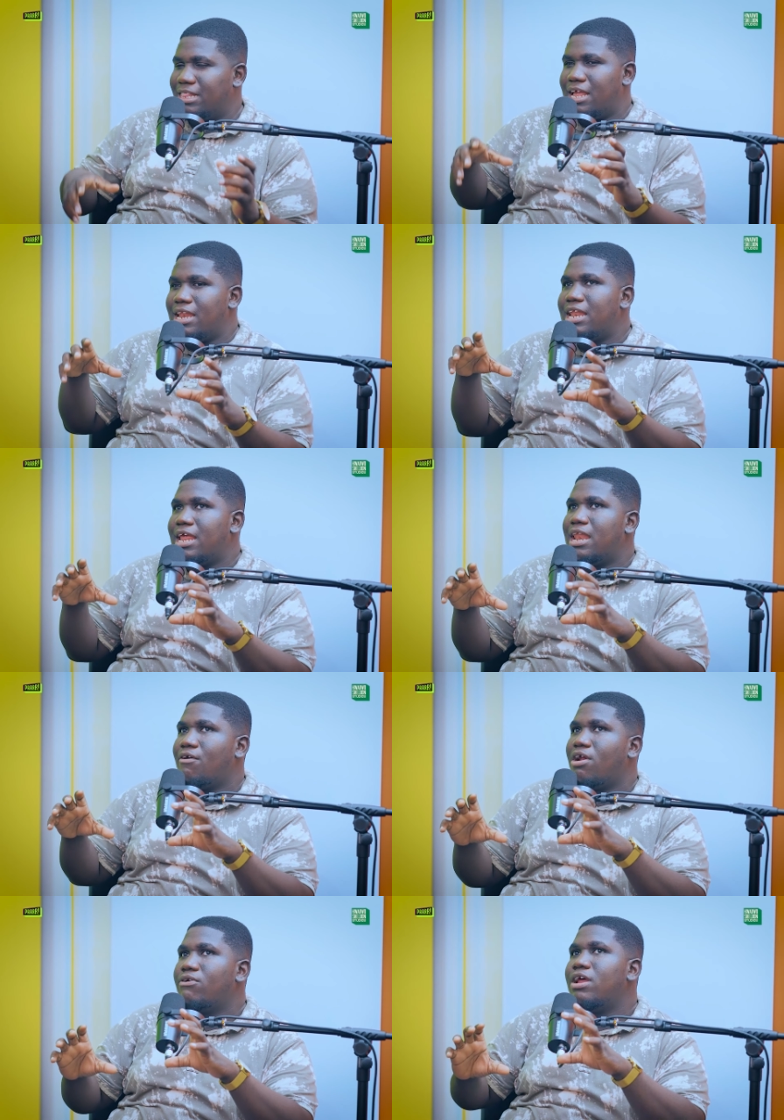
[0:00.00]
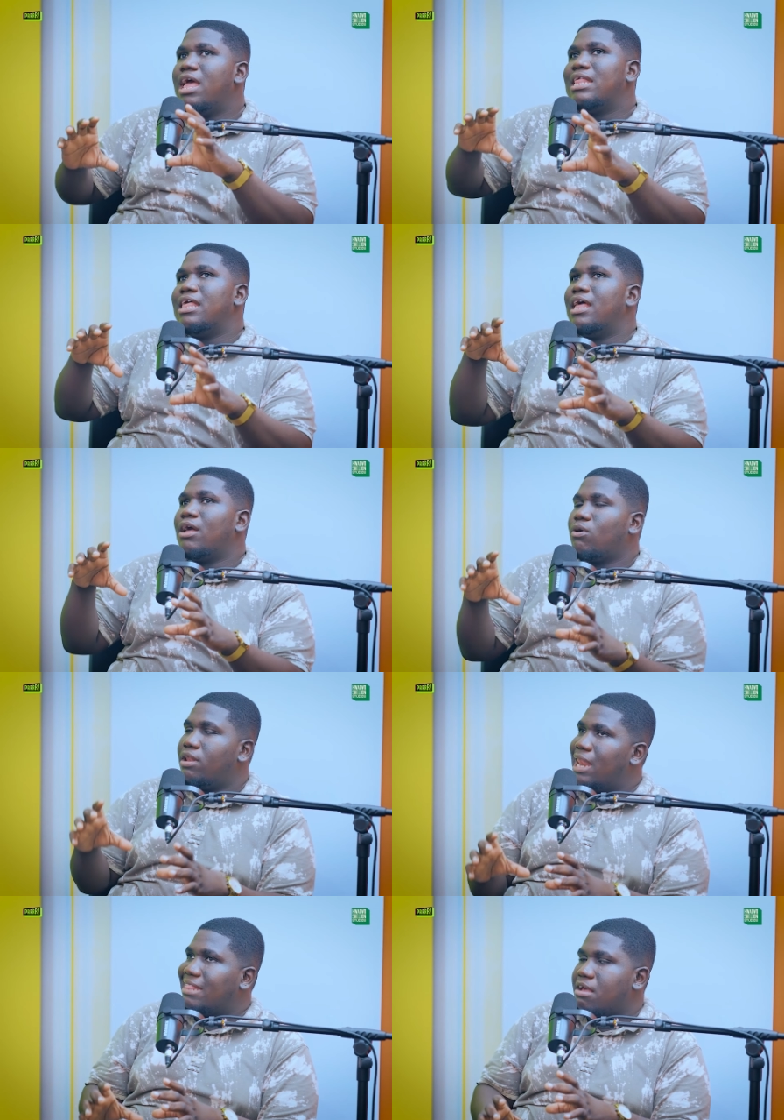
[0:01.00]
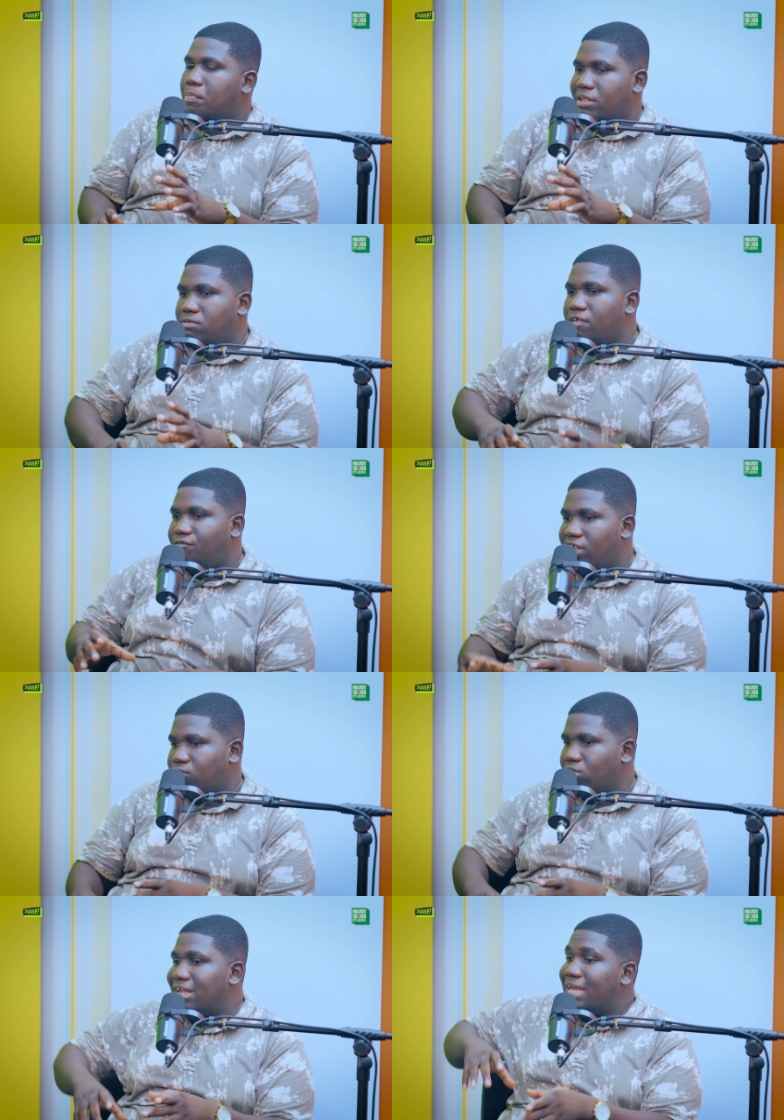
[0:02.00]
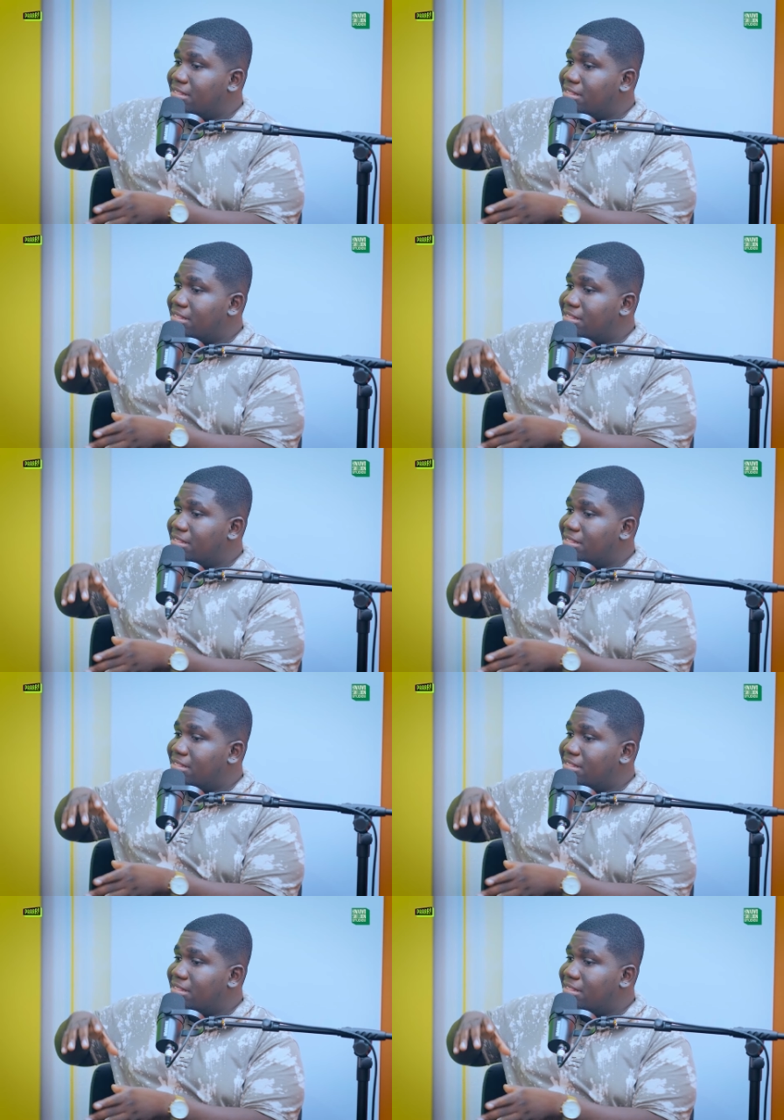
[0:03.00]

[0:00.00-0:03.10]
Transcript: and, and, and around the latter part of the first quarter,